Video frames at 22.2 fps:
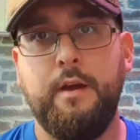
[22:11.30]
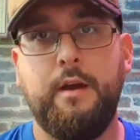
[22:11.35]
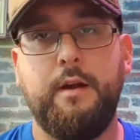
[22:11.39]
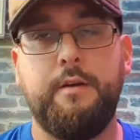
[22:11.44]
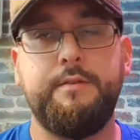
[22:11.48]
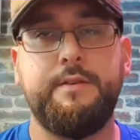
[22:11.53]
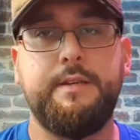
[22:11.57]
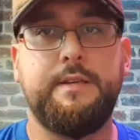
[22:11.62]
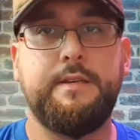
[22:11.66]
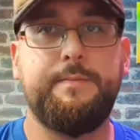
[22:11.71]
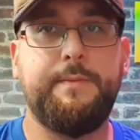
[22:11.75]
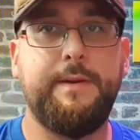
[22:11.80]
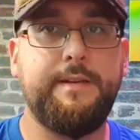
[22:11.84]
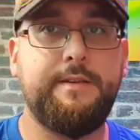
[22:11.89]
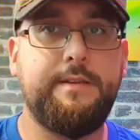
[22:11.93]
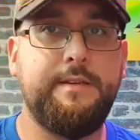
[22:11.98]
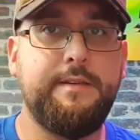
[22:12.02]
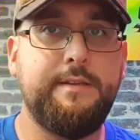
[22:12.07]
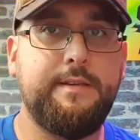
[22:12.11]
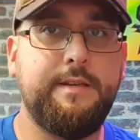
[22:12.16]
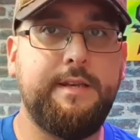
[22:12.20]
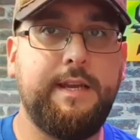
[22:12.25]
I was
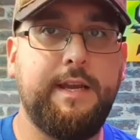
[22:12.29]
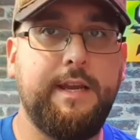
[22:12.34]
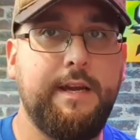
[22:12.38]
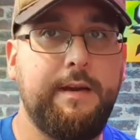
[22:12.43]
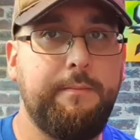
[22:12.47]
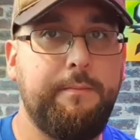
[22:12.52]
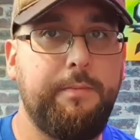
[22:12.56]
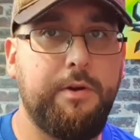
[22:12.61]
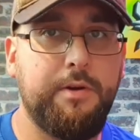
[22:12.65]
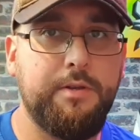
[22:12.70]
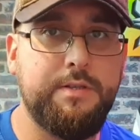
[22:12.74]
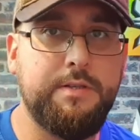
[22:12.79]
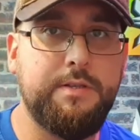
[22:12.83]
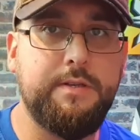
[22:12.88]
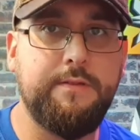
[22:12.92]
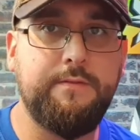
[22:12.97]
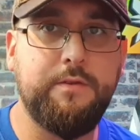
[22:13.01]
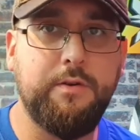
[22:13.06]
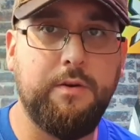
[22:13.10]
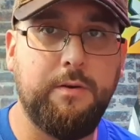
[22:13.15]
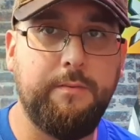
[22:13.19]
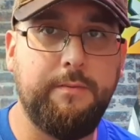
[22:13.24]
expecting to get
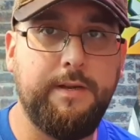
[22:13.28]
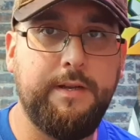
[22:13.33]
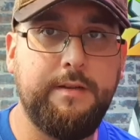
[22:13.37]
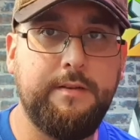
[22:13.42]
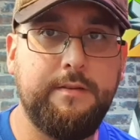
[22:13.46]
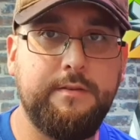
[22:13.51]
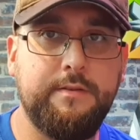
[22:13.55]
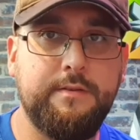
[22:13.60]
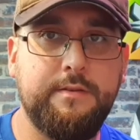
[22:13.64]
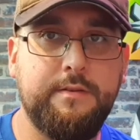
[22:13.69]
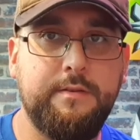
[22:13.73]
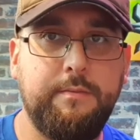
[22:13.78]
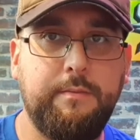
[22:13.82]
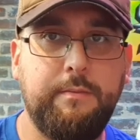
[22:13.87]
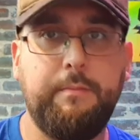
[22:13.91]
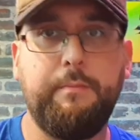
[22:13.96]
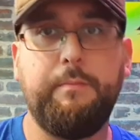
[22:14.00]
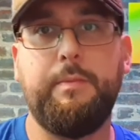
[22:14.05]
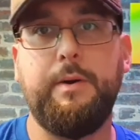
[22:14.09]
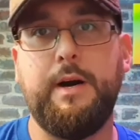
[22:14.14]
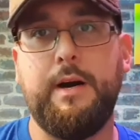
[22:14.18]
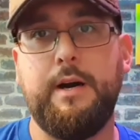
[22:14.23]
positive comments,
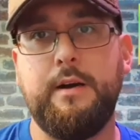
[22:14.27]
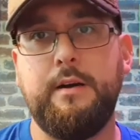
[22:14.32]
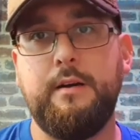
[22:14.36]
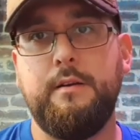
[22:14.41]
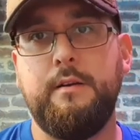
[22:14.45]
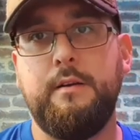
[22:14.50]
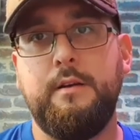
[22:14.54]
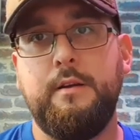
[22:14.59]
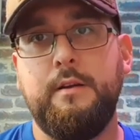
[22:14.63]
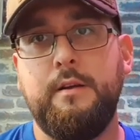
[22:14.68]
but